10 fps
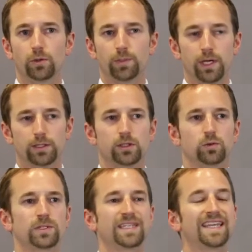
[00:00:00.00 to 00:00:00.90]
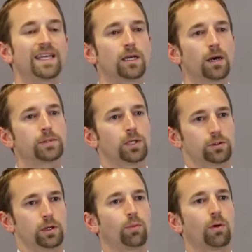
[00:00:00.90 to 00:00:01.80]
So because this was an
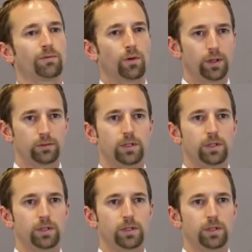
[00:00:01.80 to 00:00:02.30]
income-tilted portfolio,